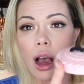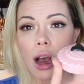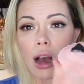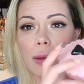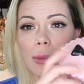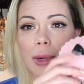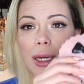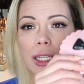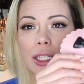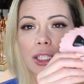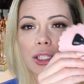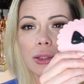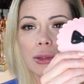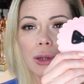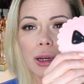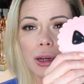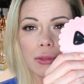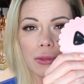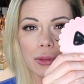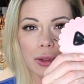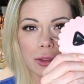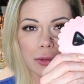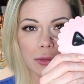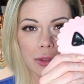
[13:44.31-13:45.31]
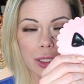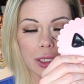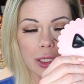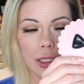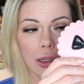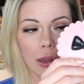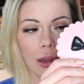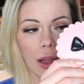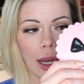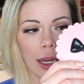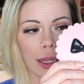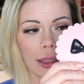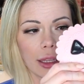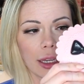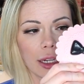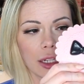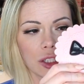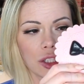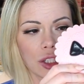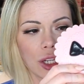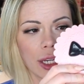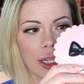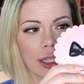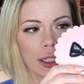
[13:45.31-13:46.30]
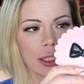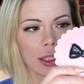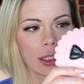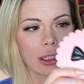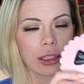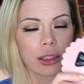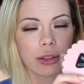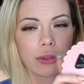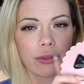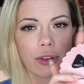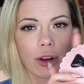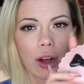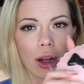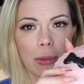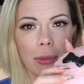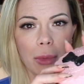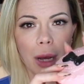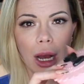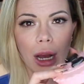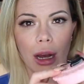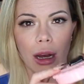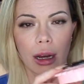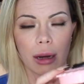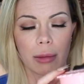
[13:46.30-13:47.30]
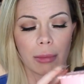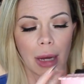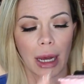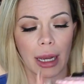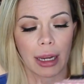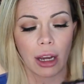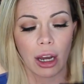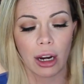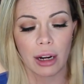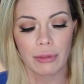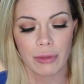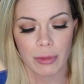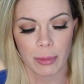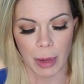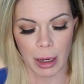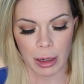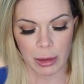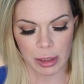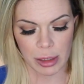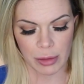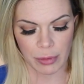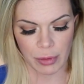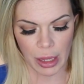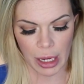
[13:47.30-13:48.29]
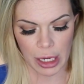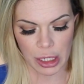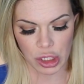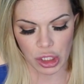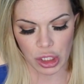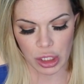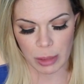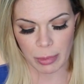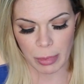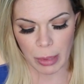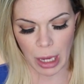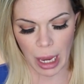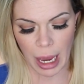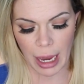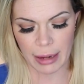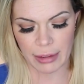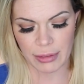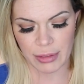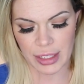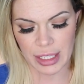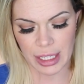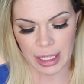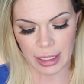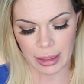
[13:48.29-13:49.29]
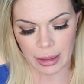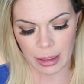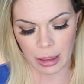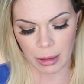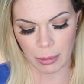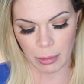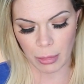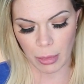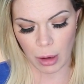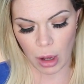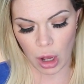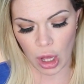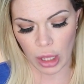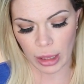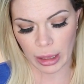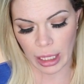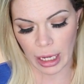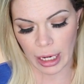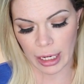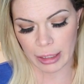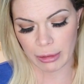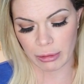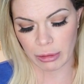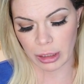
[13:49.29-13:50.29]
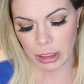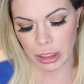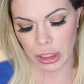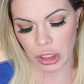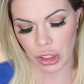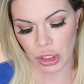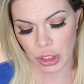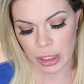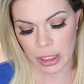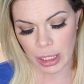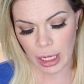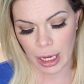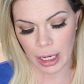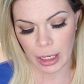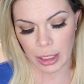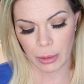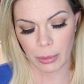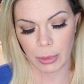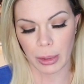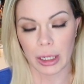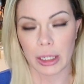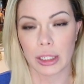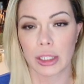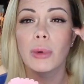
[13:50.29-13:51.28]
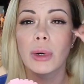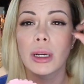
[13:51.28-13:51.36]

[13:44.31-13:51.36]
Um, I do have one of these little eyelash cases from, um, I got it from House of Lashes, but I've seen them online really just anywhere.